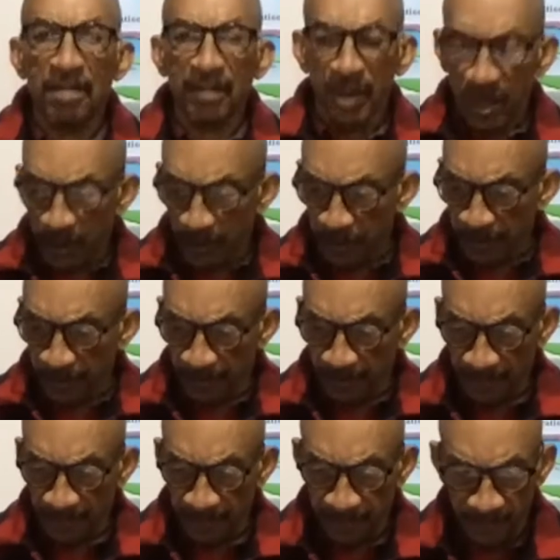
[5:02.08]
blue?
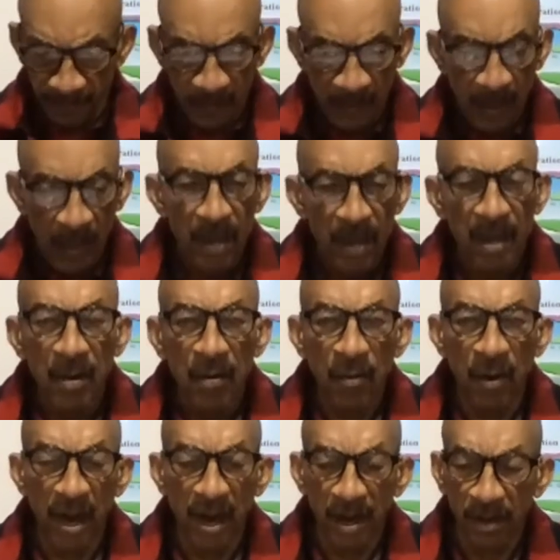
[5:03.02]

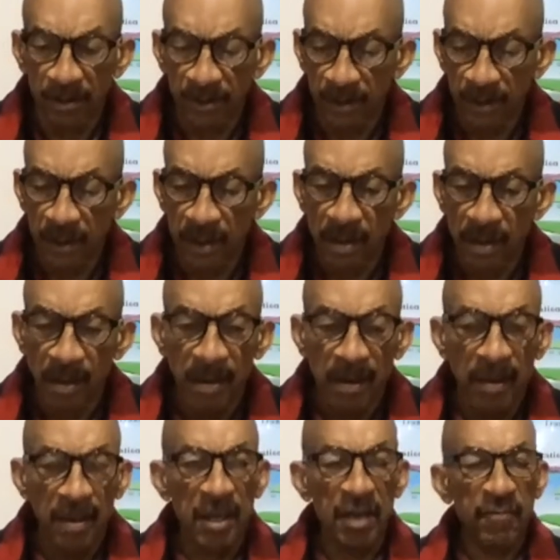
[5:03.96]
Well,
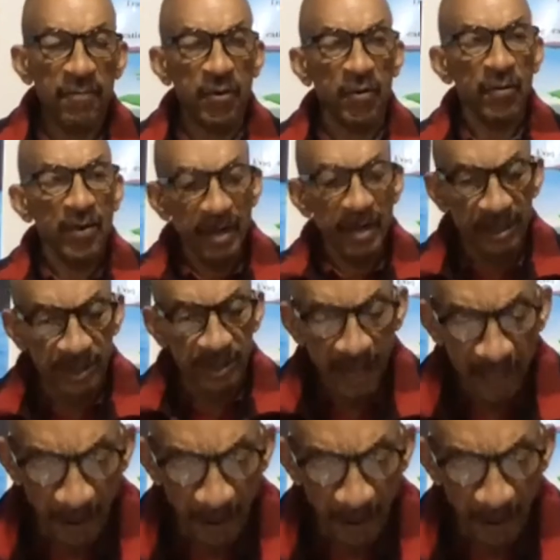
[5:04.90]
if you really think